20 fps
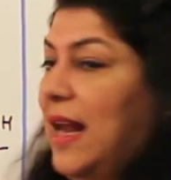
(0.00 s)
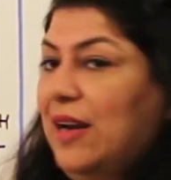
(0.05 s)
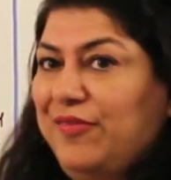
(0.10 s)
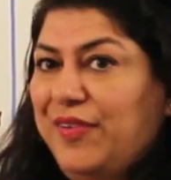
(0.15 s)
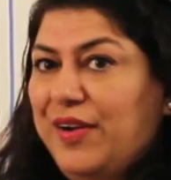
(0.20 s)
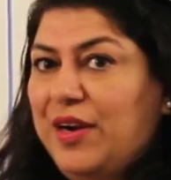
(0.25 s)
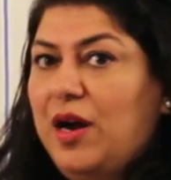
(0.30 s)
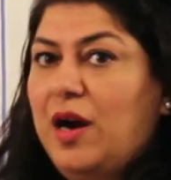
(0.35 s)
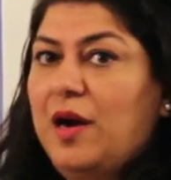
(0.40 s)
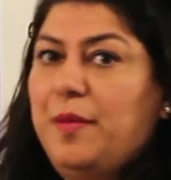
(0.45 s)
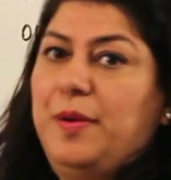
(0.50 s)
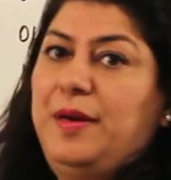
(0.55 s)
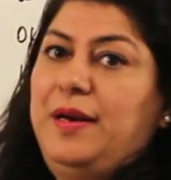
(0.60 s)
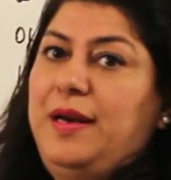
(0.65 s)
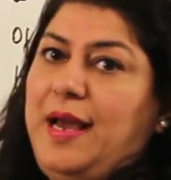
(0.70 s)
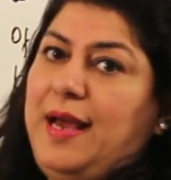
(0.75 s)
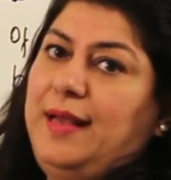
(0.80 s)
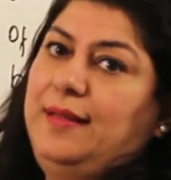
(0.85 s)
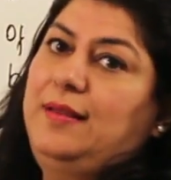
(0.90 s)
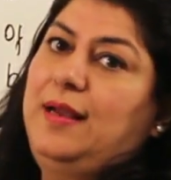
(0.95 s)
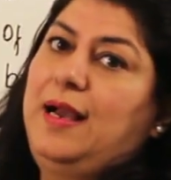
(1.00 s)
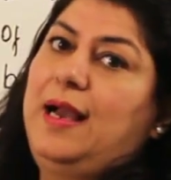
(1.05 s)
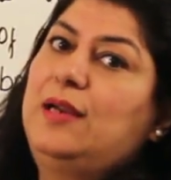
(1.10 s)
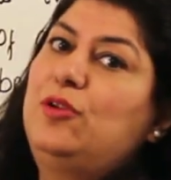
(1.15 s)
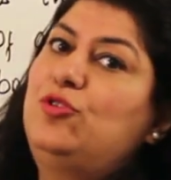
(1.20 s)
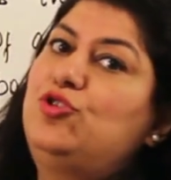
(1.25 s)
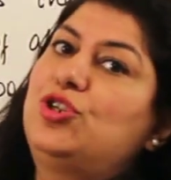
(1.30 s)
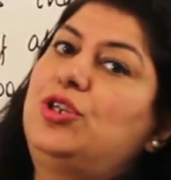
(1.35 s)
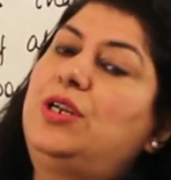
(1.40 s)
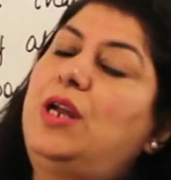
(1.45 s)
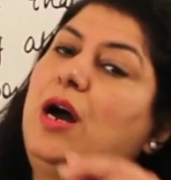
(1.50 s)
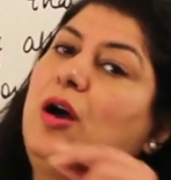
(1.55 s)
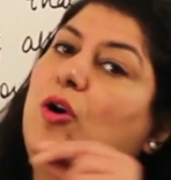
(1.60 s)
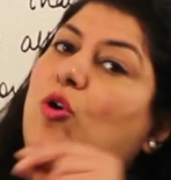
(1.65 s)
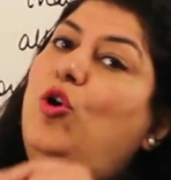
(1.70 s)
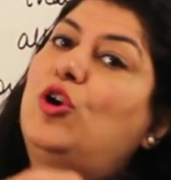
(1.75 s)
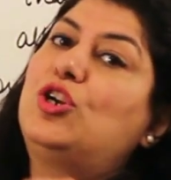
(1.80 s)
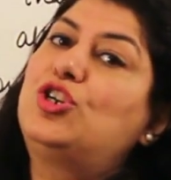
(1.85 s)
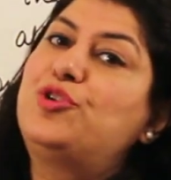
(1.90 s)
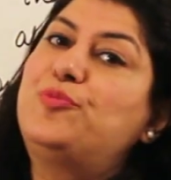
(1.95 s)
alpha carbon and the halogen are
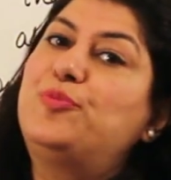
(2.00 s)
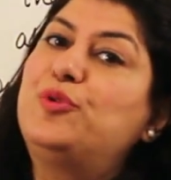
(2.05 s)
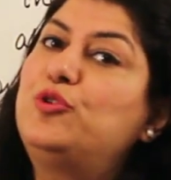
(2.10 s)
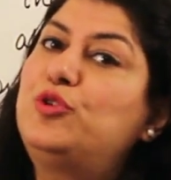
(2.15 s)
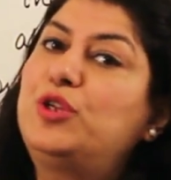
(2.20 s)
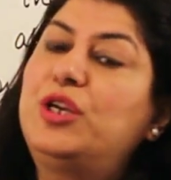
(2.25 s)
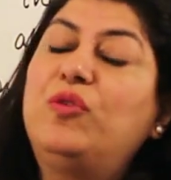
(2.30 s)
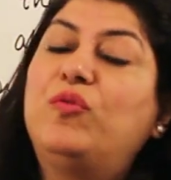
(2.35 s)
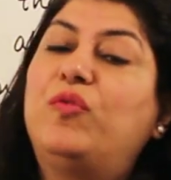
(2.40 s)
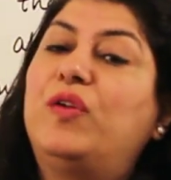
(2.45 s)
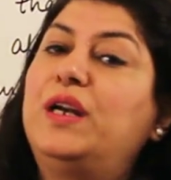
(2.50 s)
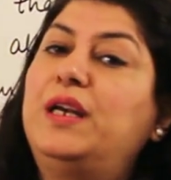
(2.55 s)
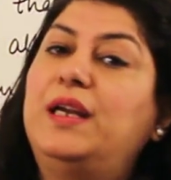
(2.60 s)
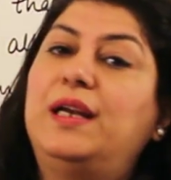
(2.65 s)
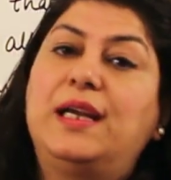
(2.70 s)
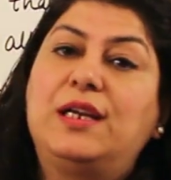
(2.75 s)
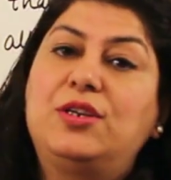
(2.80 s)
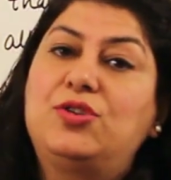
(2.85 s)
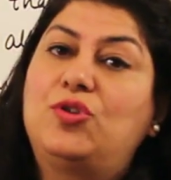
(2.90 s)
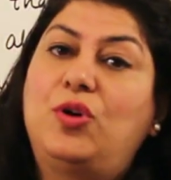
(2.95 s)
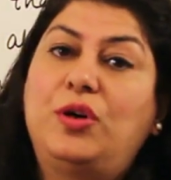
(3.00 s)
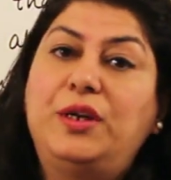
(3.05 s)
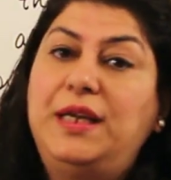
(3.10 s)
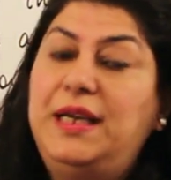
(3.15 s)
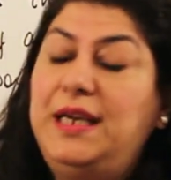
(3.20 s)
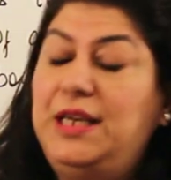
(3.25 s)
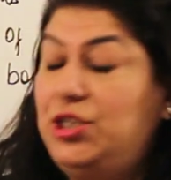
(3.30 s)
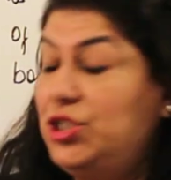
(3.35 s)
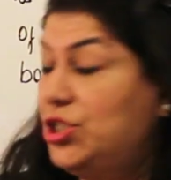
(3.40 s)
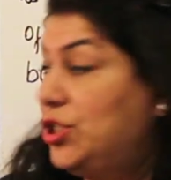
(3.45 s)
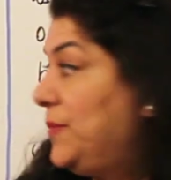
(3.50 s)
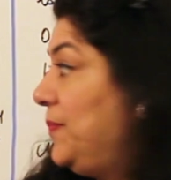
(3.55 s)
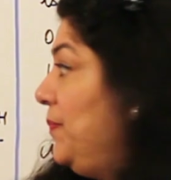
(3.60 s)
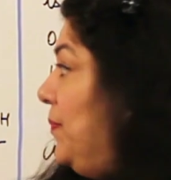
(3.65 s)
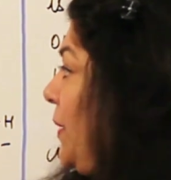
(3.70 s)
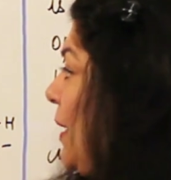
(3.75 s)
contributing one electron each.